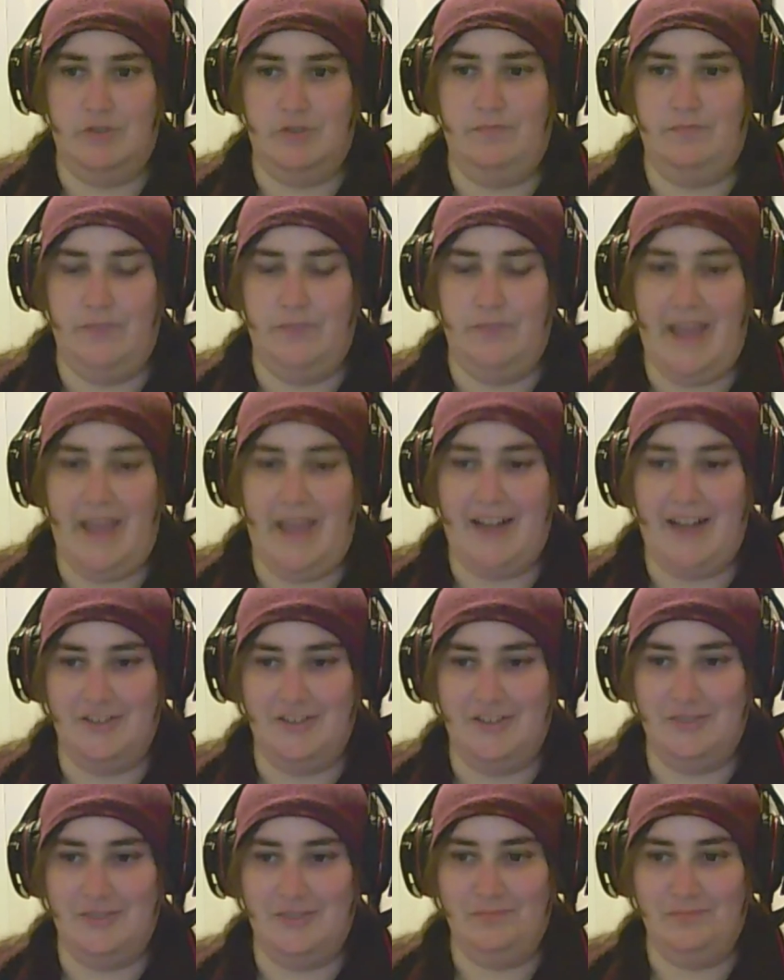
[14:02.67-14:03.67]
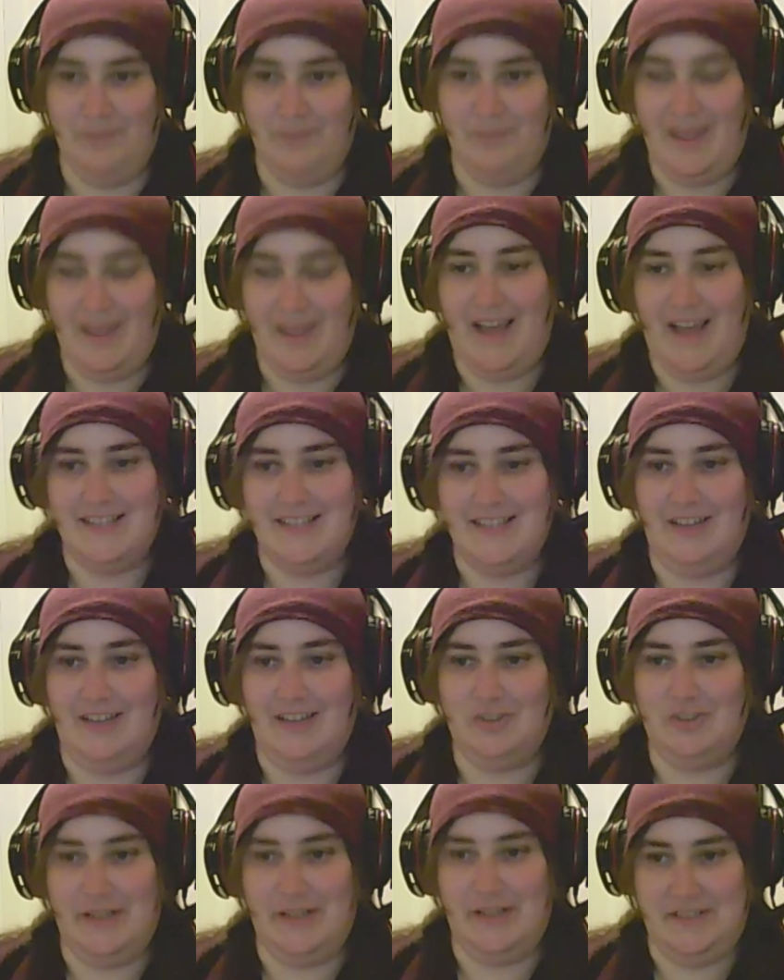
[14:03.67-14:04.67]
the actor as L,
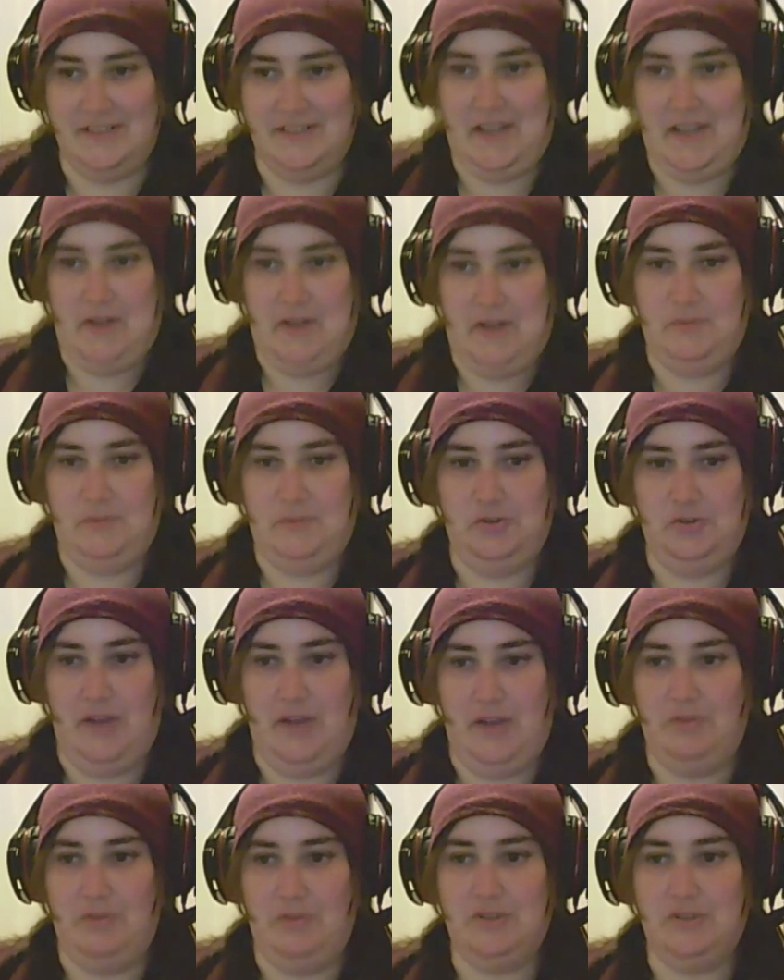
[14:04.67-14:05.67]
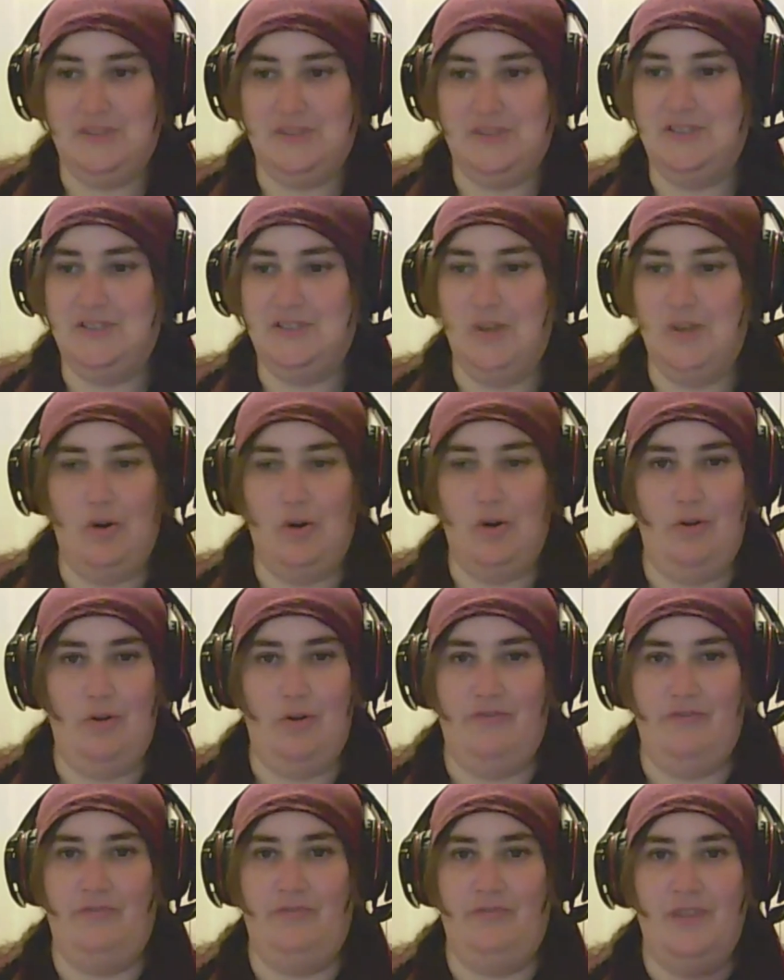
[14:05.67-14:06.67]
trying to stand up straight, which looks
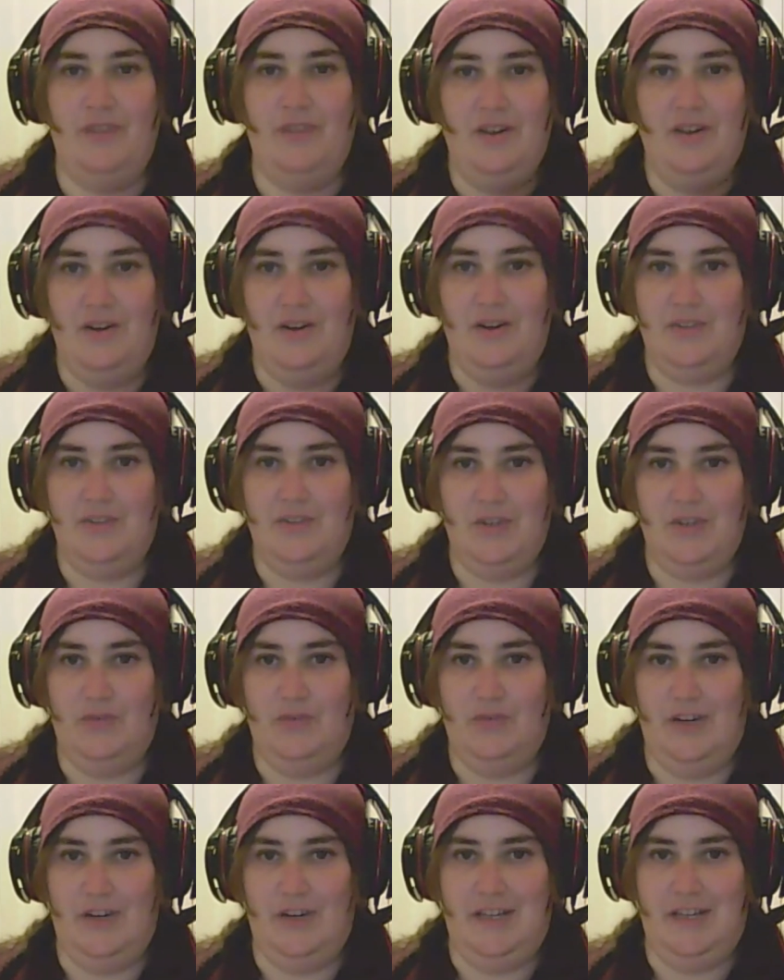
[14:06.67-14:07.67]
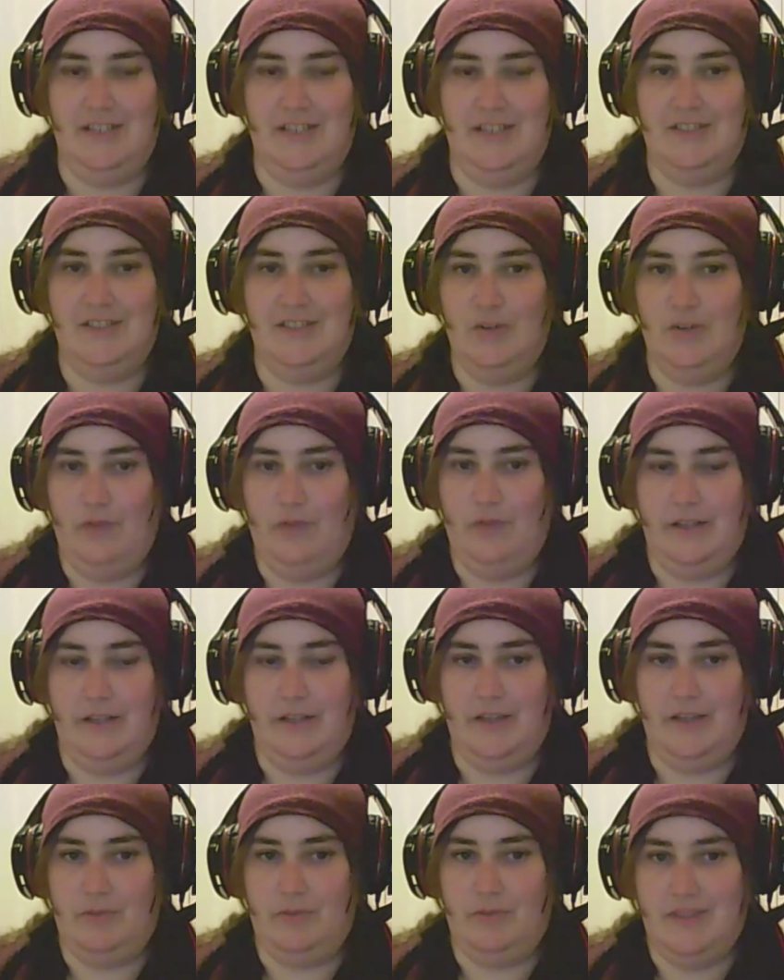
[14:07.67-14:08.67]
so funny. It's so funny,
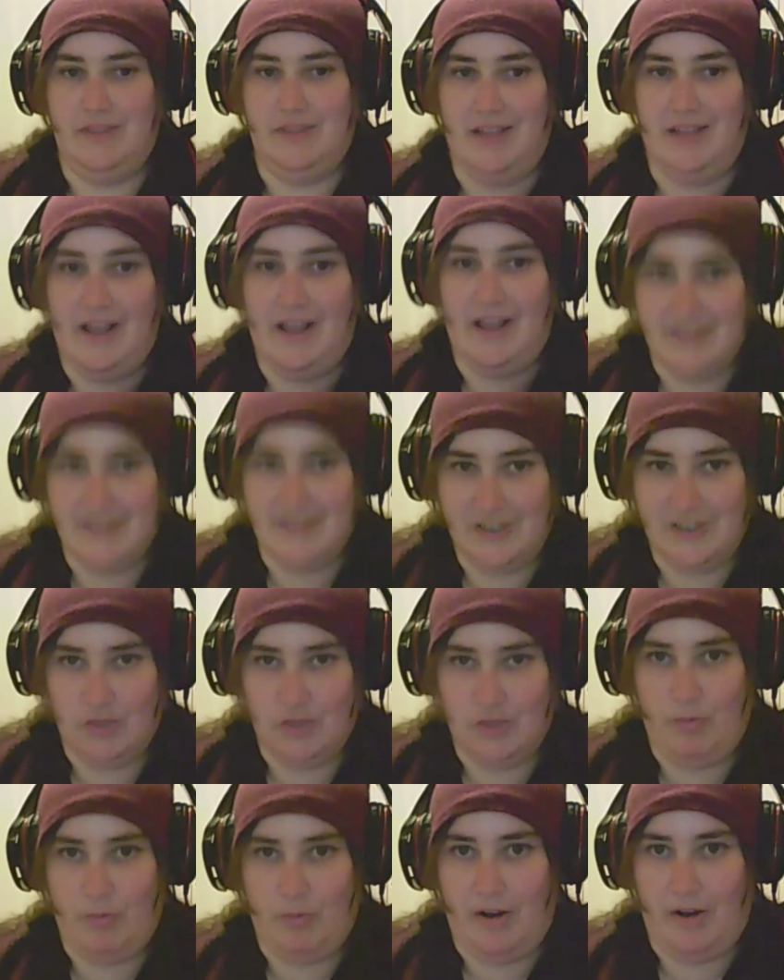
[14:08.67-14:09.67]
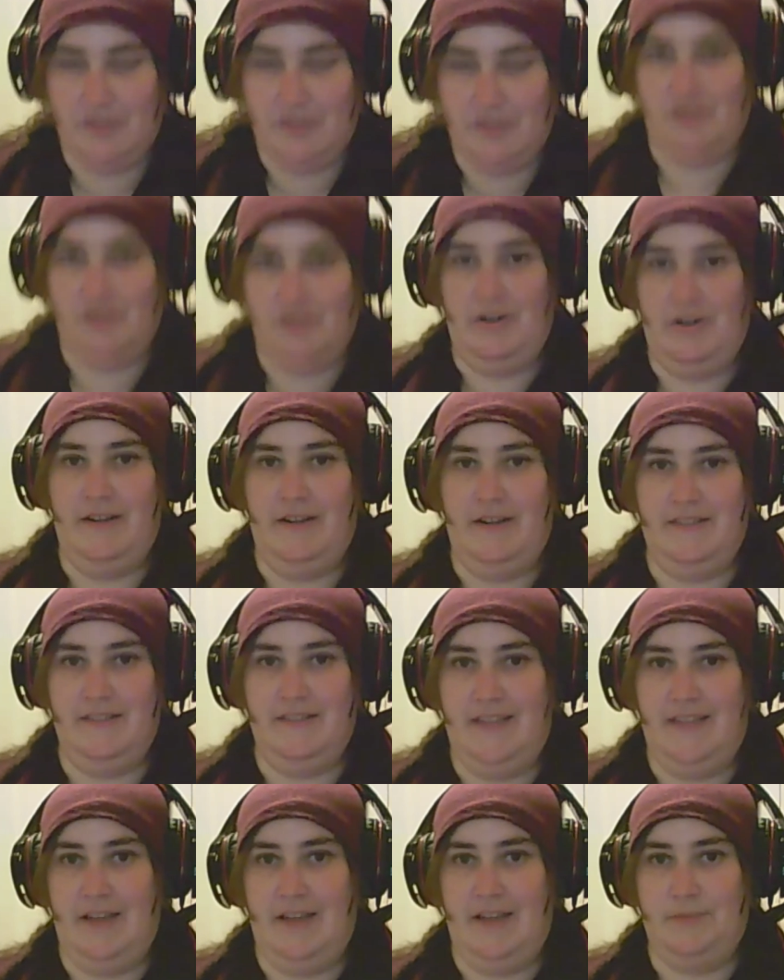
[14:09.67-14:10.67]
like with his hunchover posture, trying to
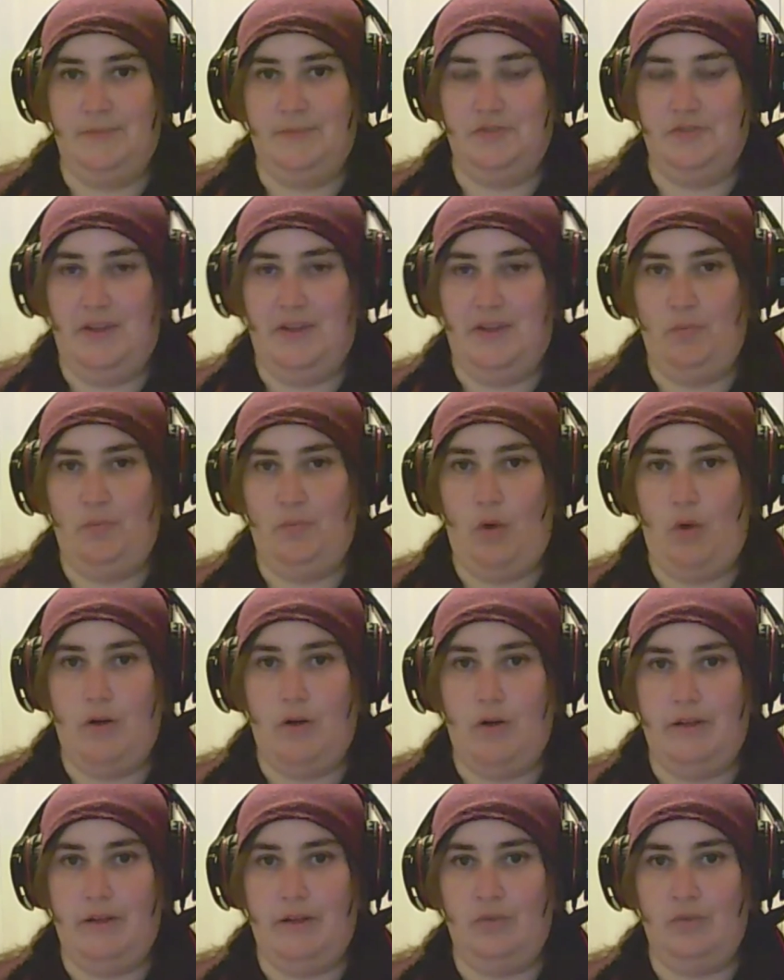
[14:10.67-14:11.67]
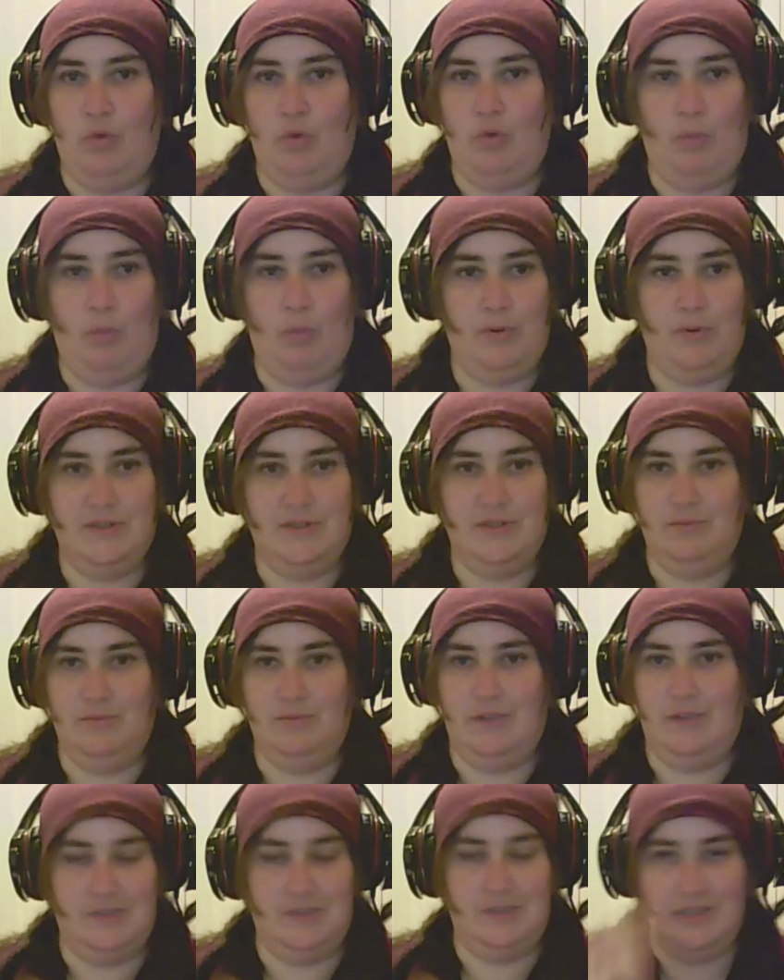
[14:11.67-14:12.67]
stand up straight and walk like a normal person,
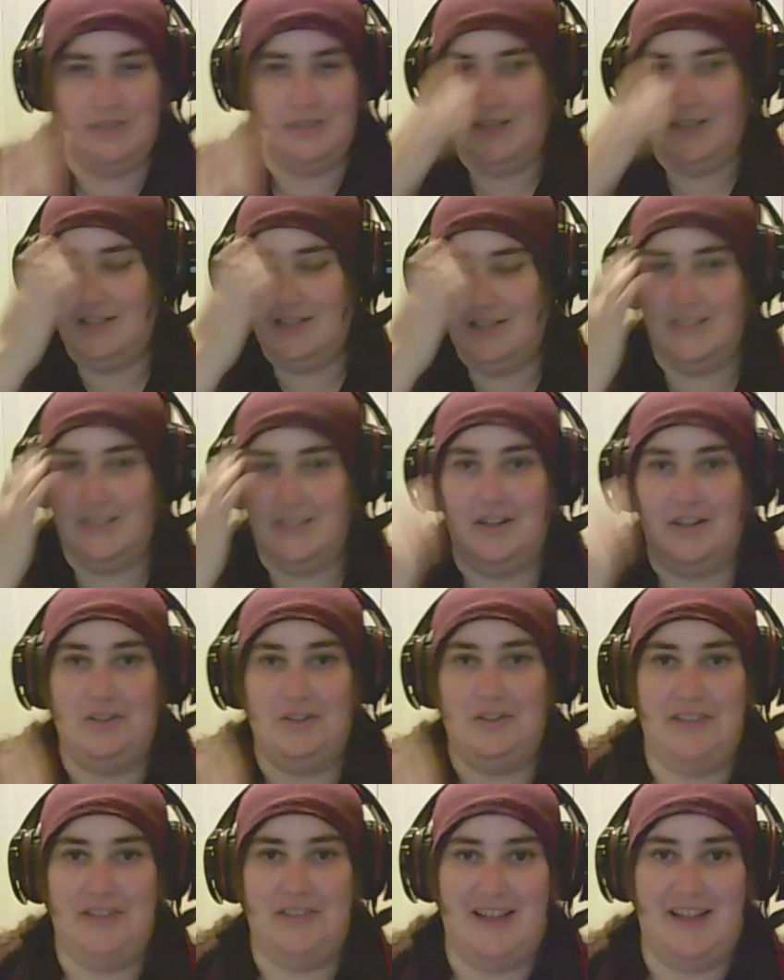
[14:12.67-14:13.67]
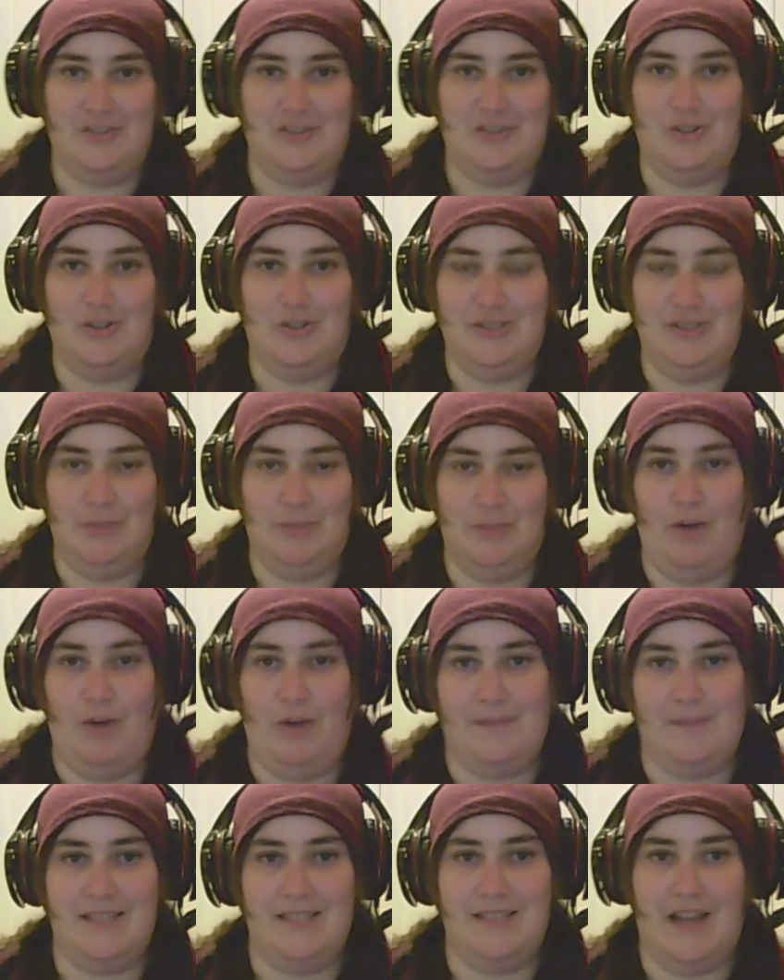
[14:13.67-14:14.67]
which does not look natural at all, so
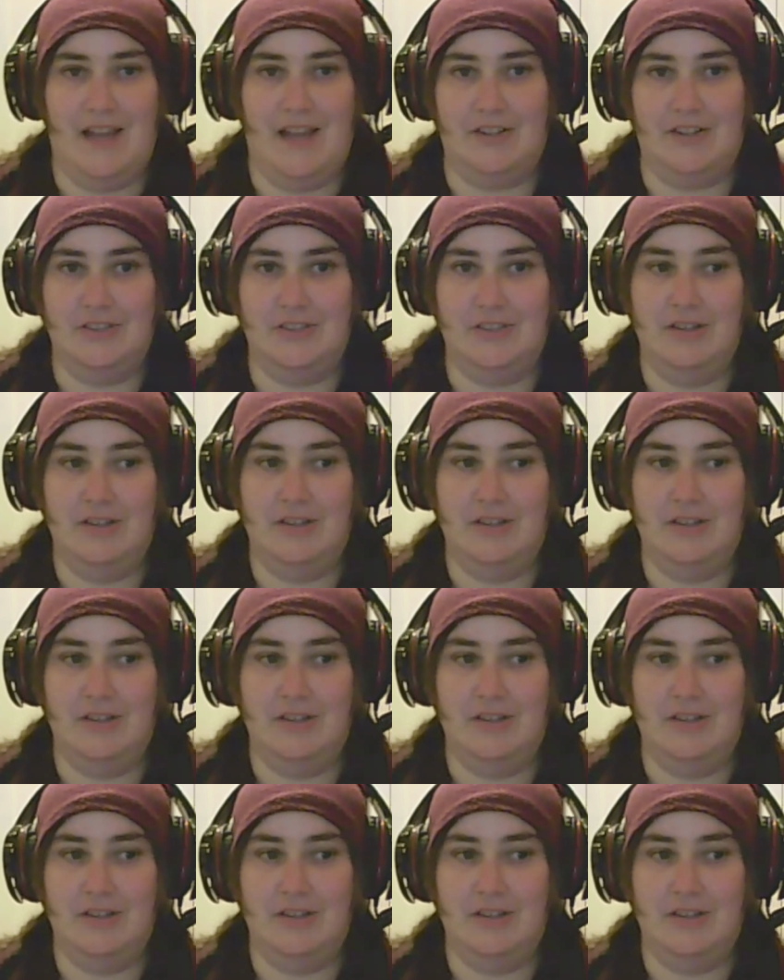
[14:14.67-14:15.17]
props to the actor.